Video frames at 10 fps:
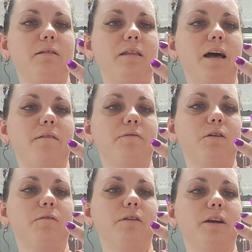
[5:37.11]
left
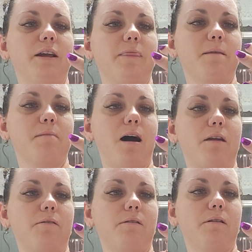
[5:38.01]
over in the
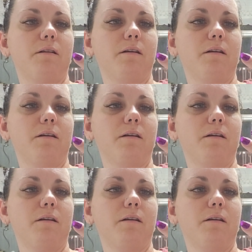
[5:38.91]
bottle.